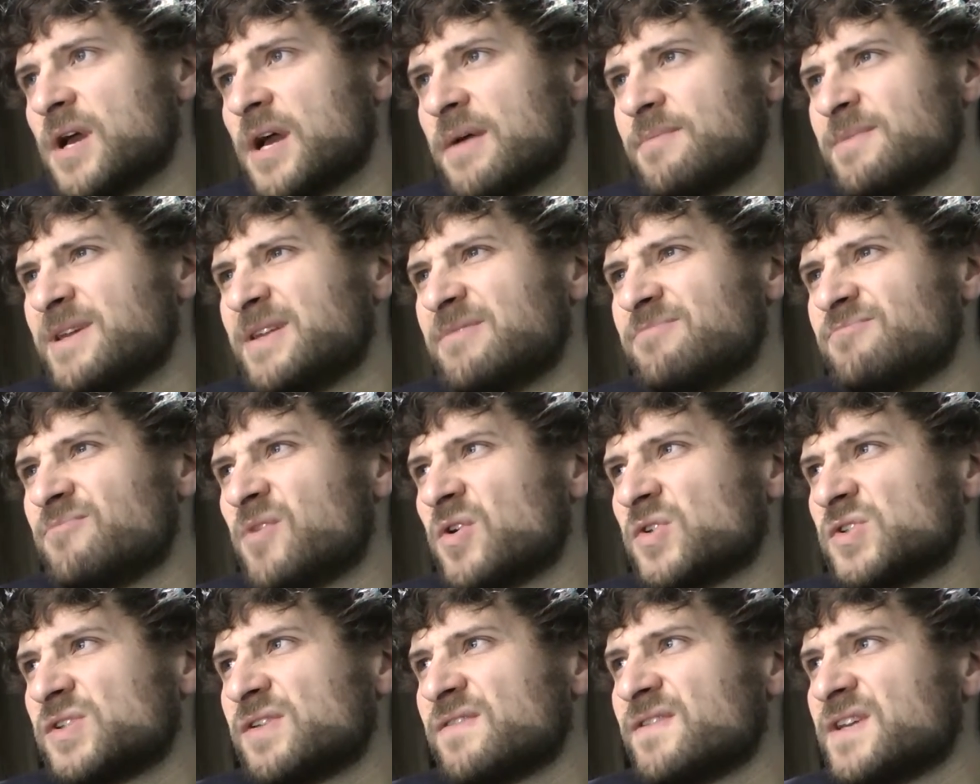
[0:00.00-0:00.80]
I mean,
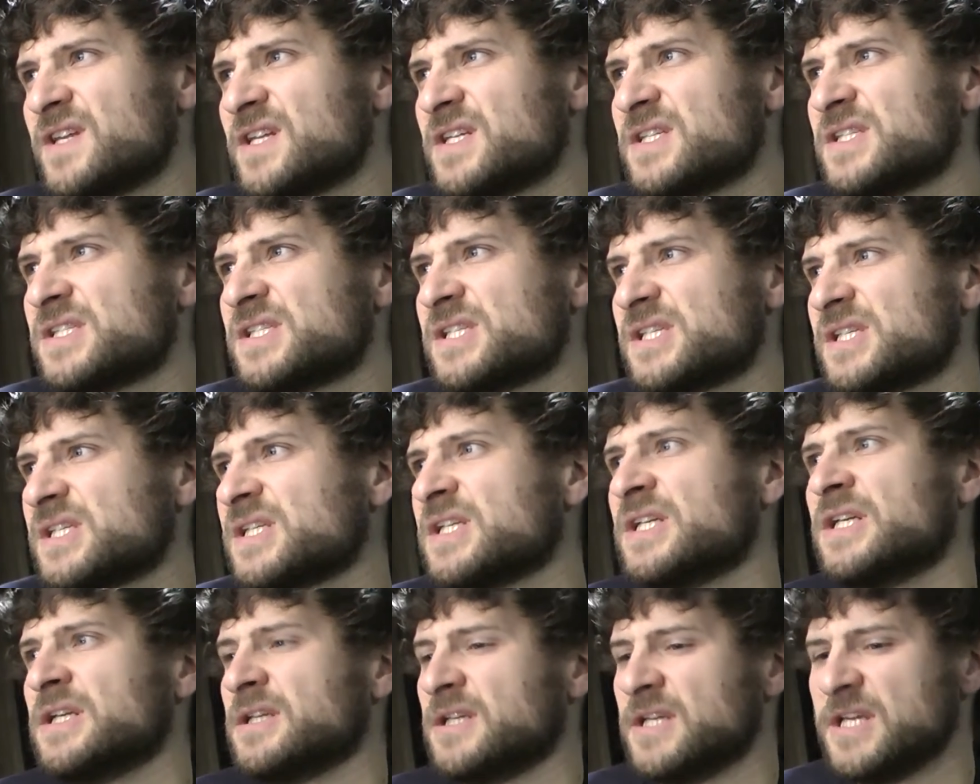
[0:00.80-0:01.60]
most of it
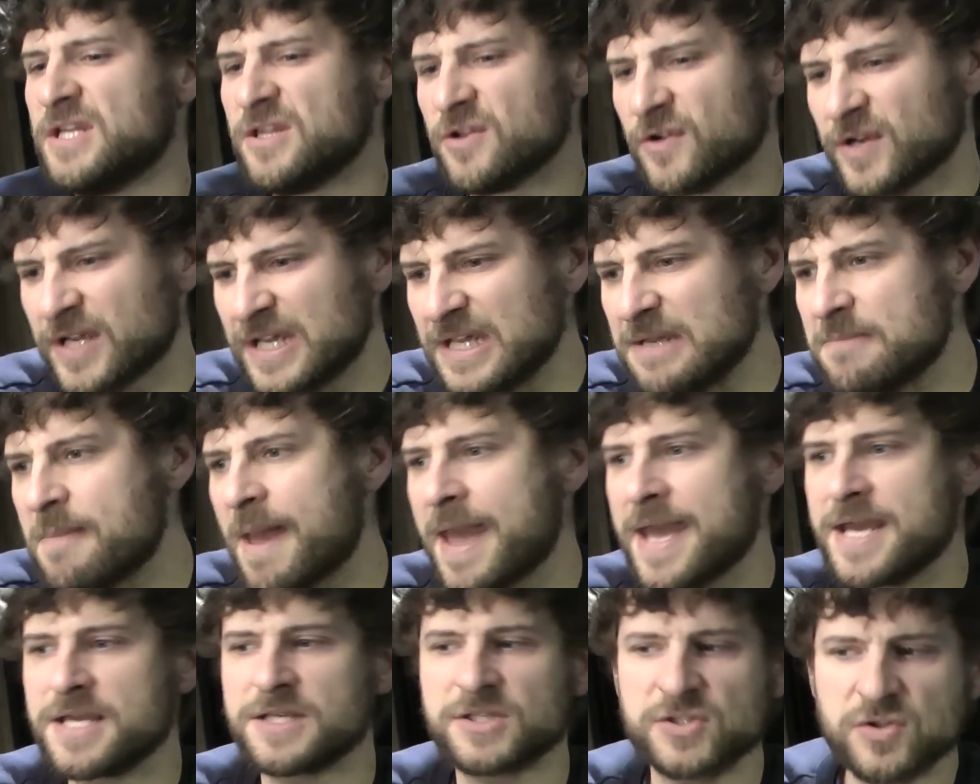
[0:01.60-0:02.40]
is either key
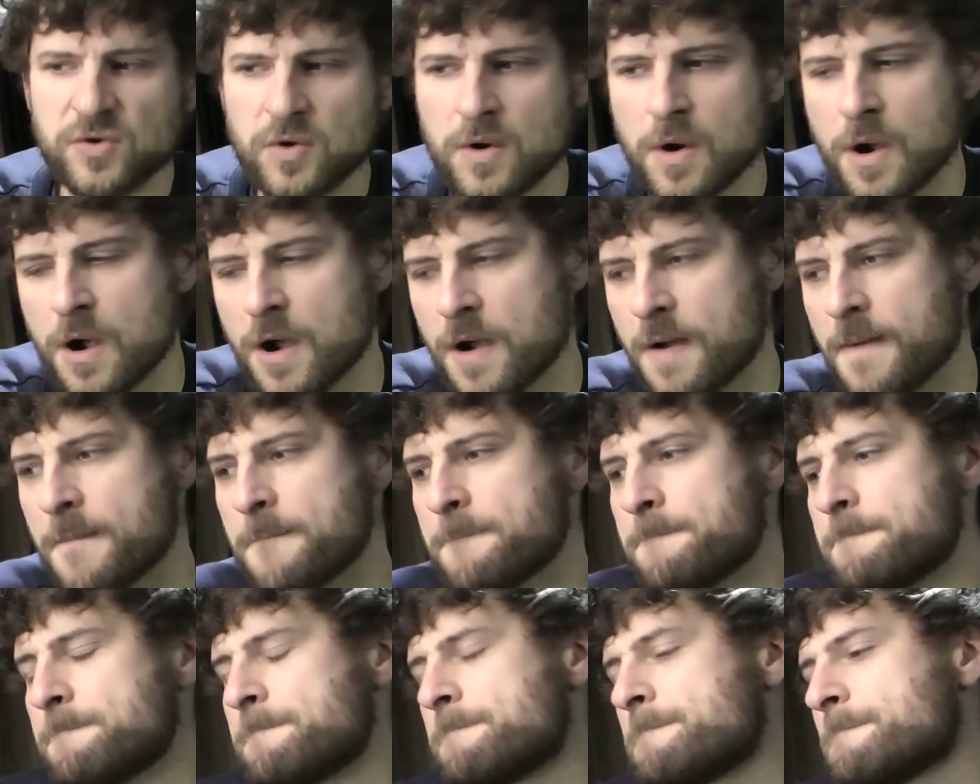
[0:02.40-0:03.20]
bass or,
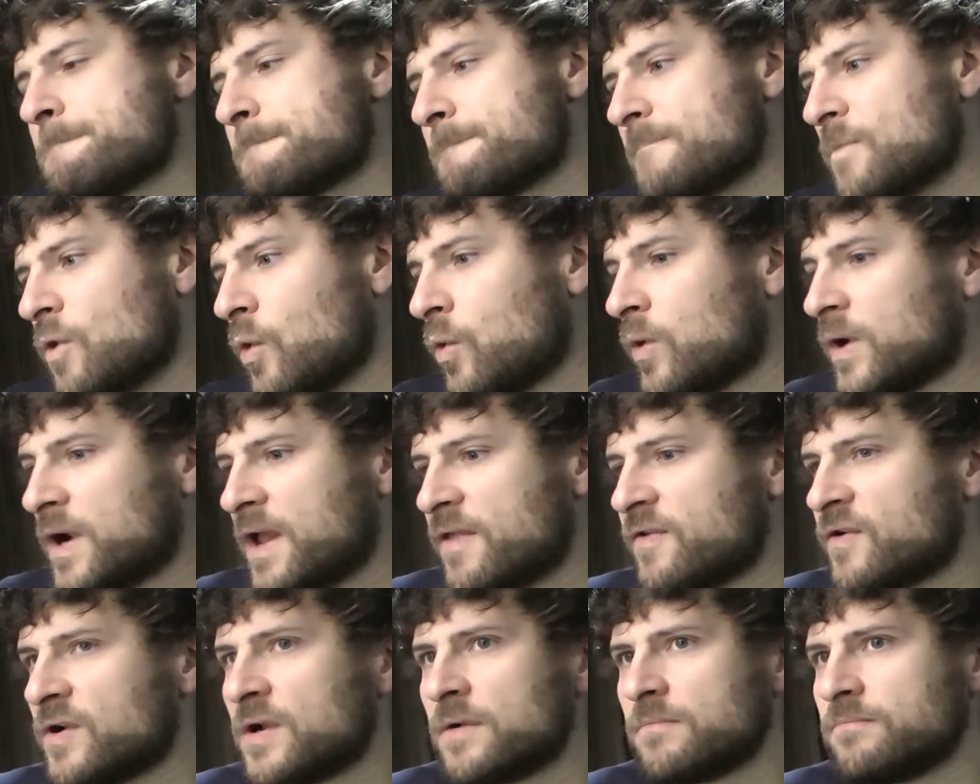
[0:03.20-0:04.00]
or
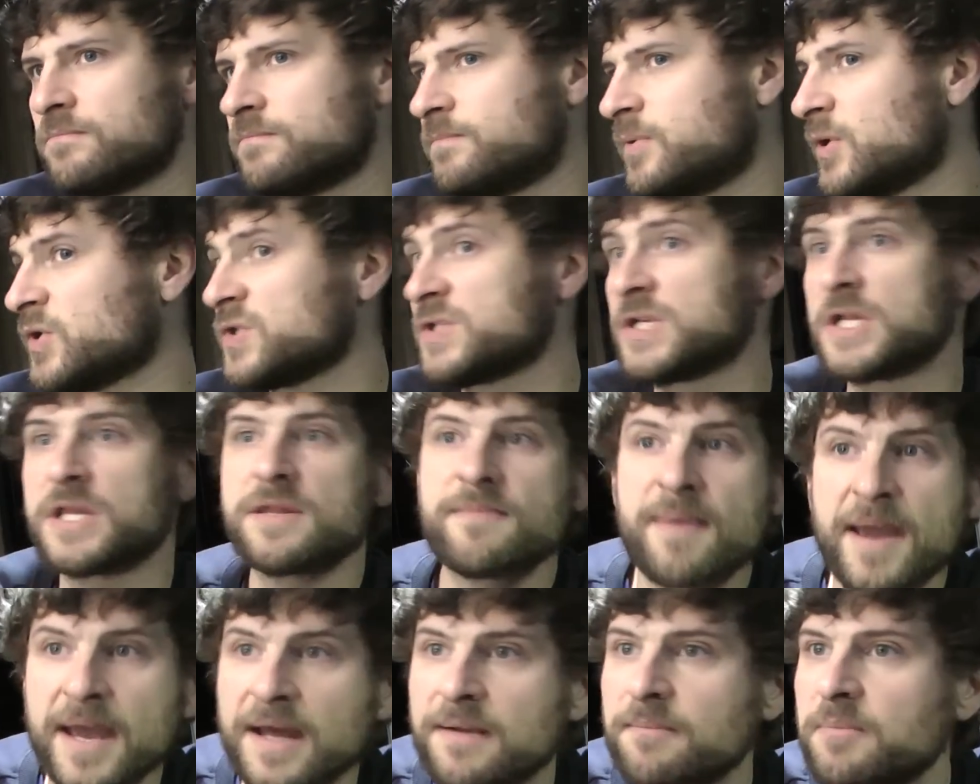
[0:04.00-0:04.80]
another person
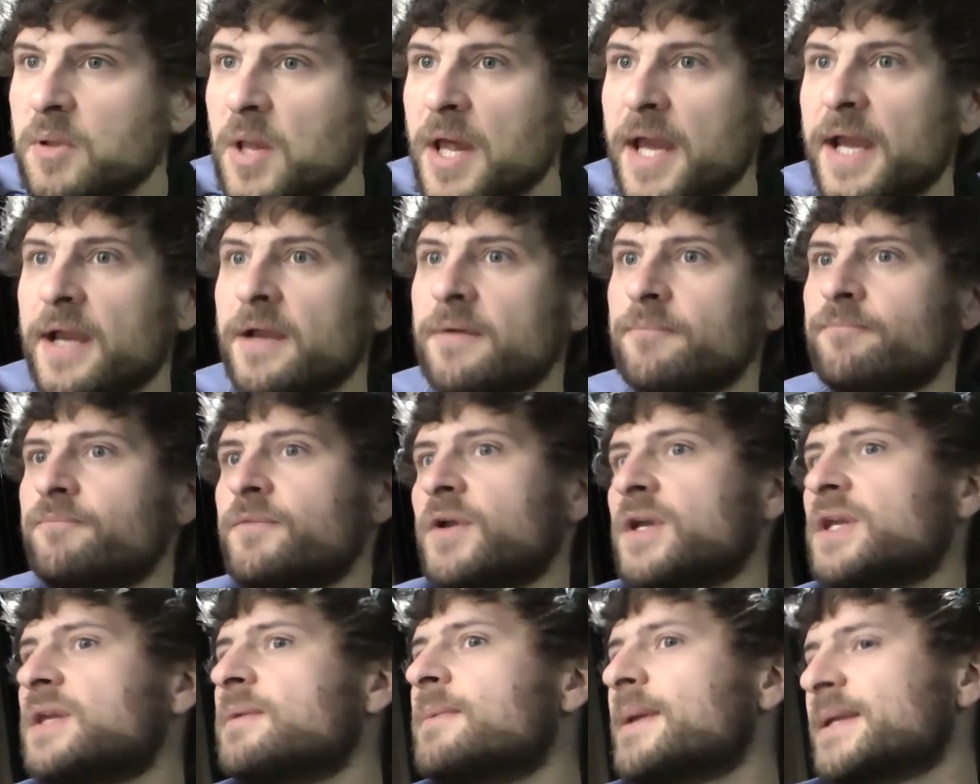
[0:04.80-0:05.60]
in the band playing
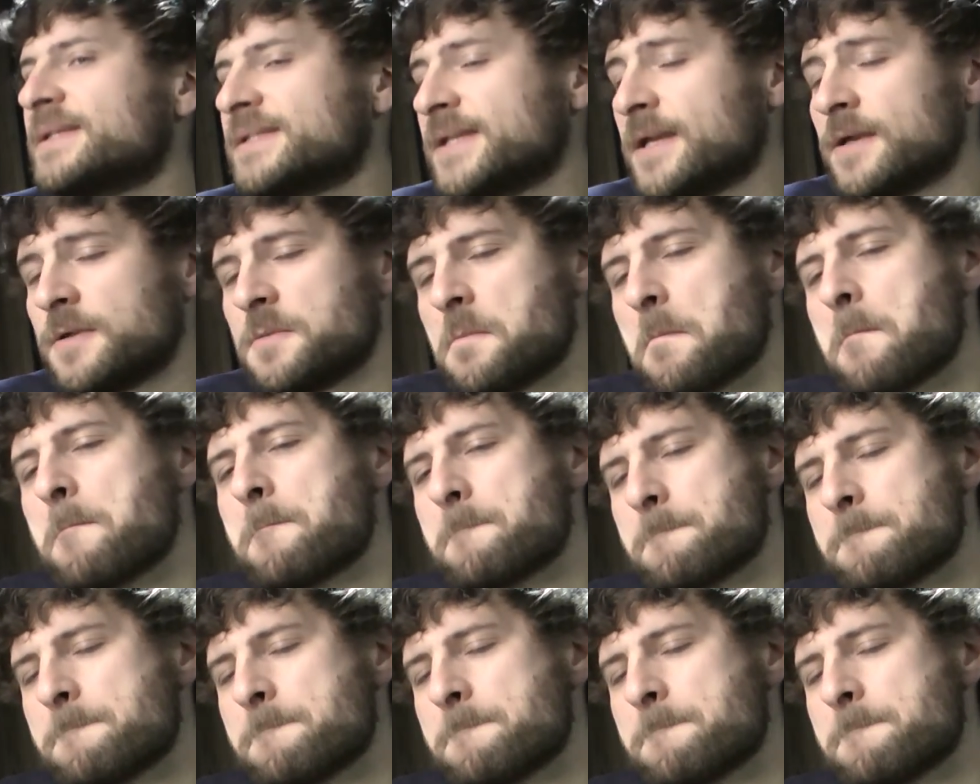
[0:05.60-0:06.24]
a key bass sound.